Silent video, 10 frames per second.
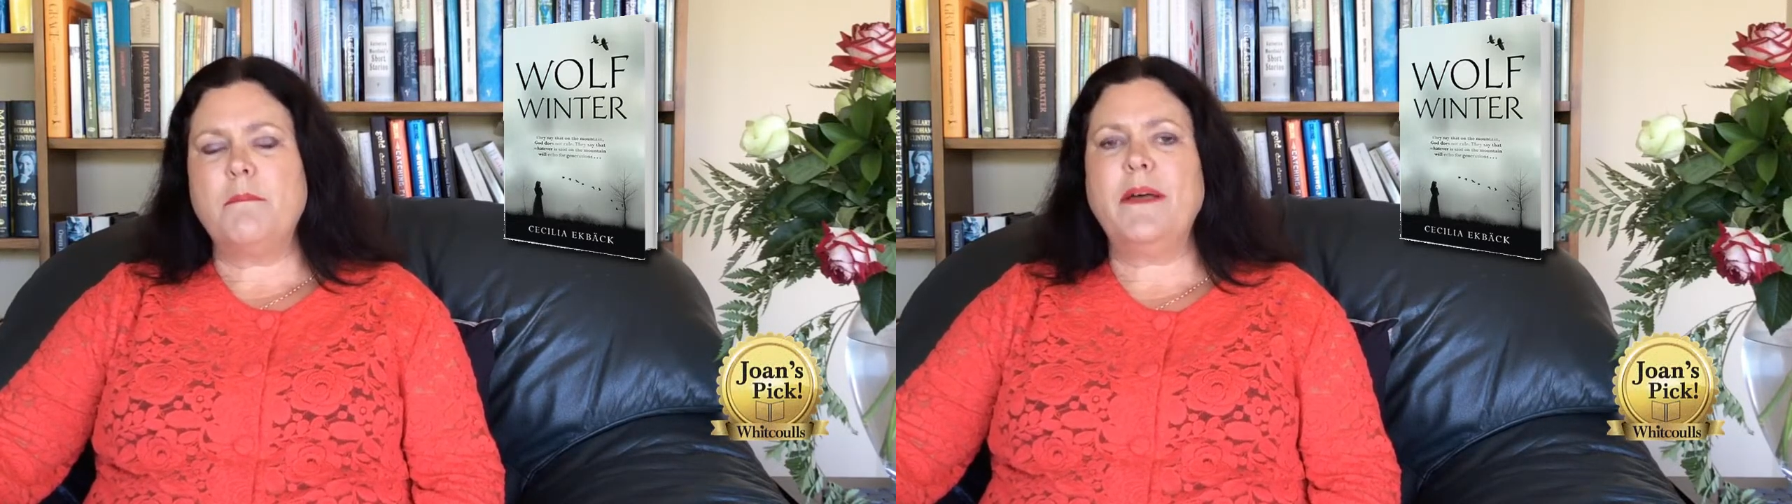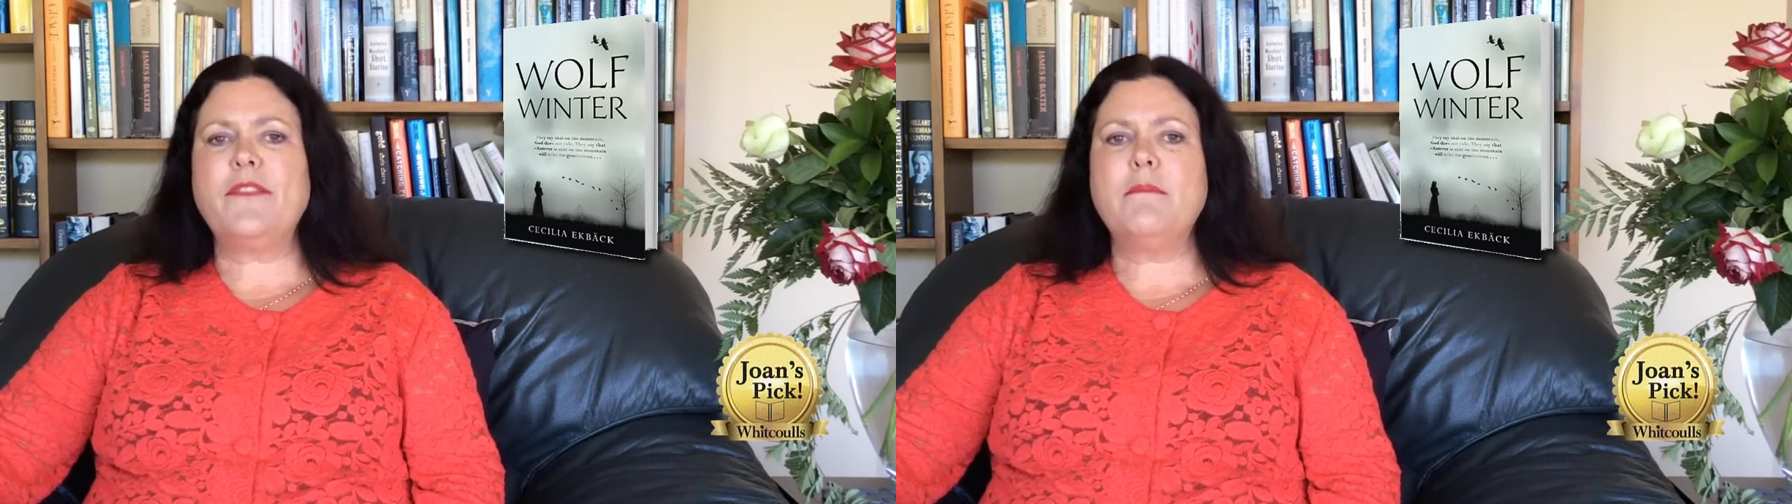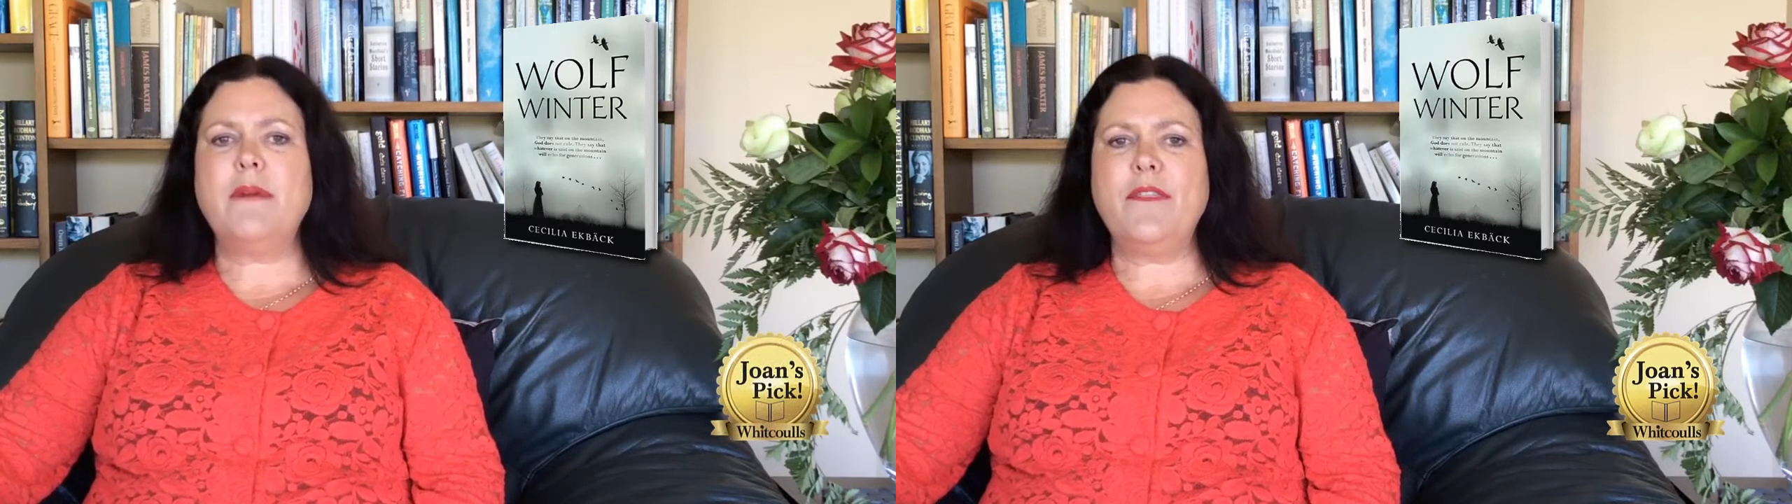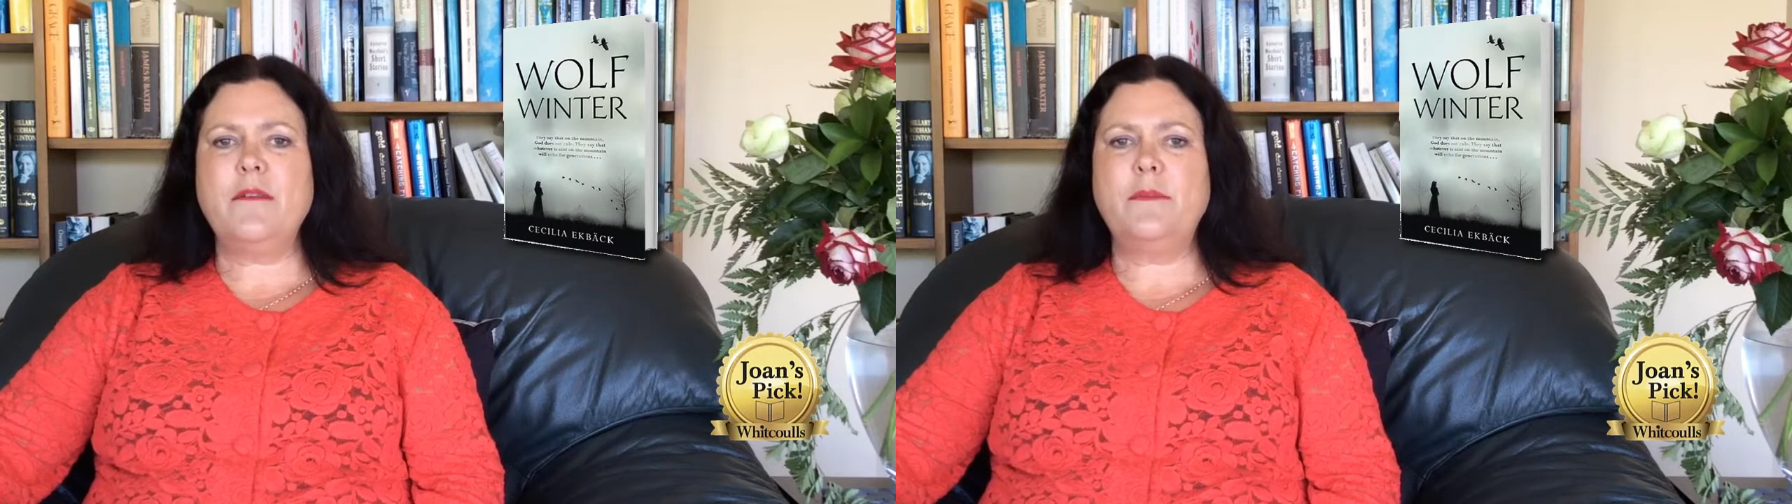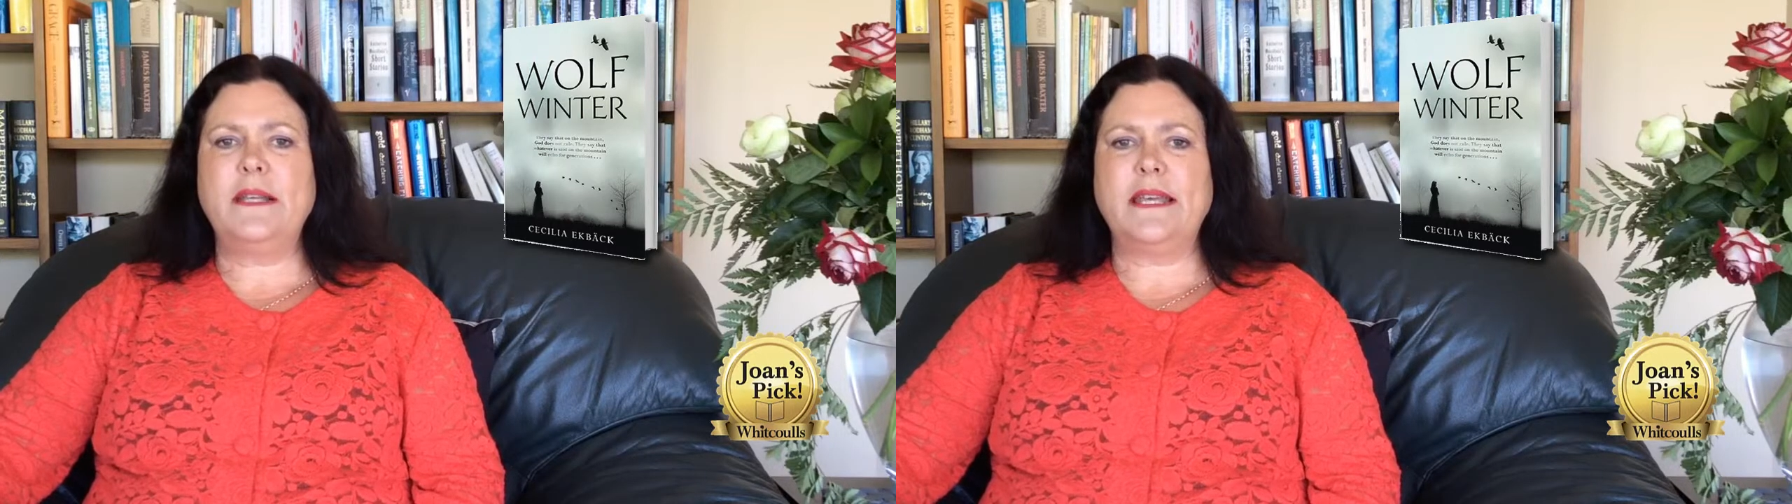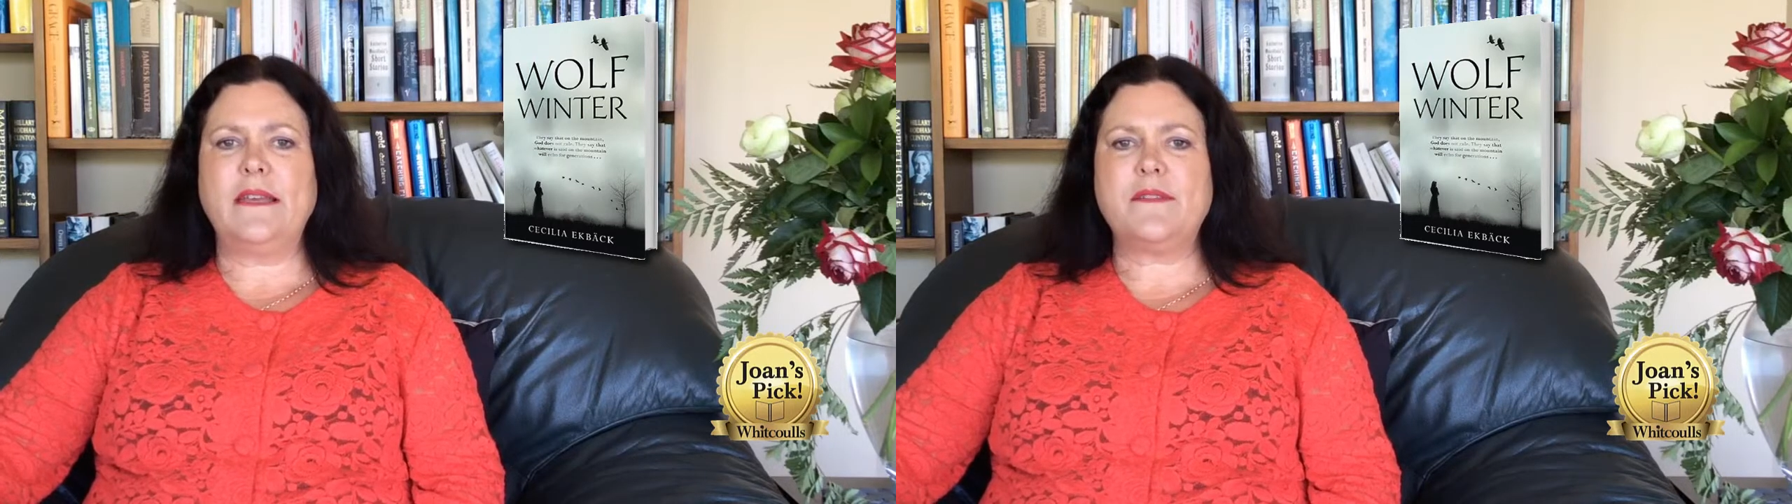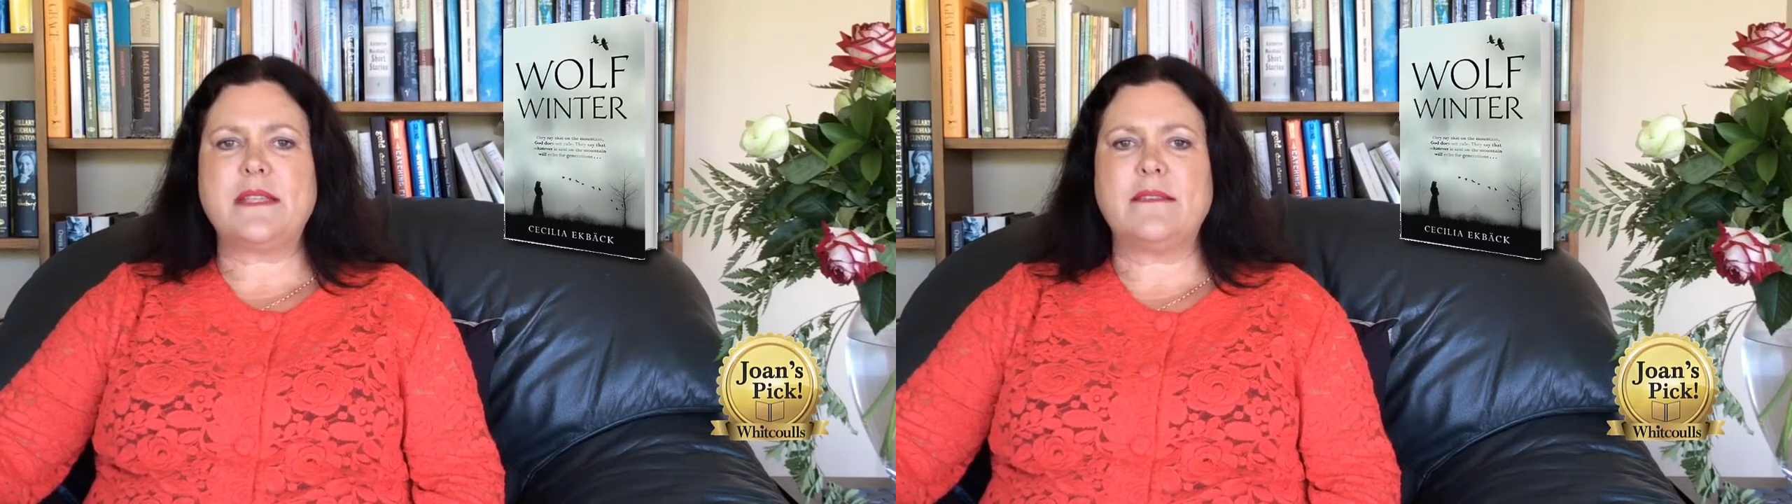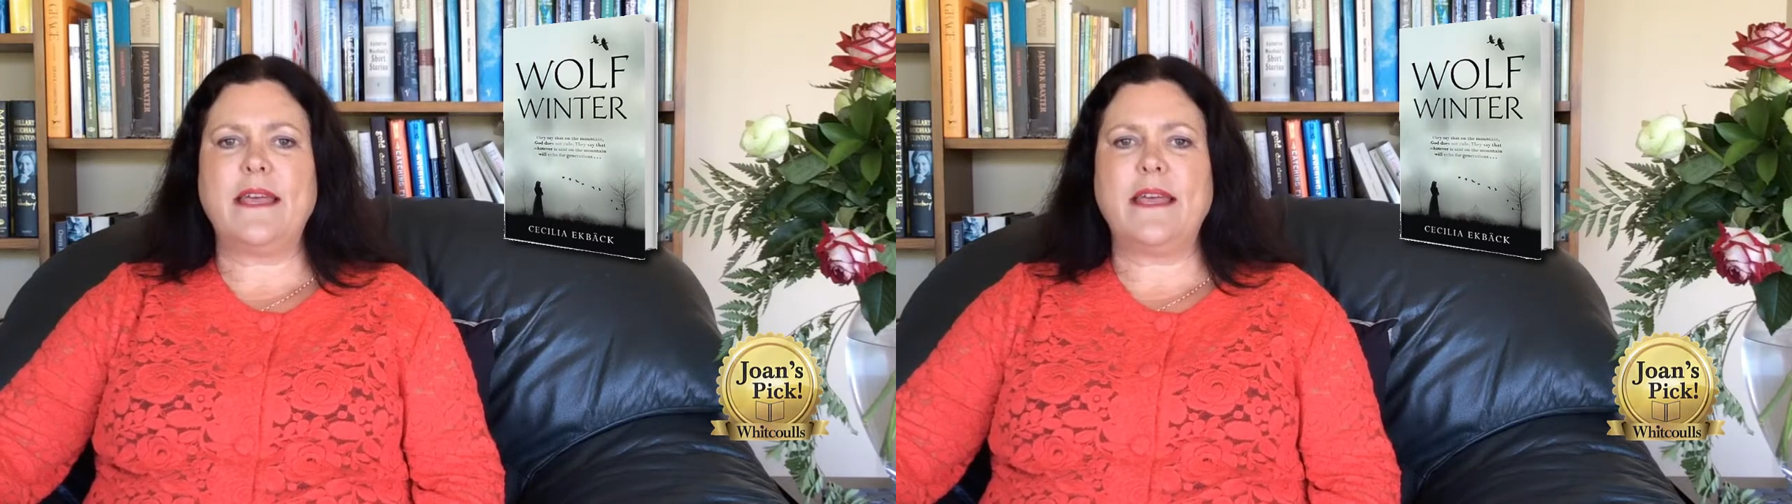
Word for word: But the mother believes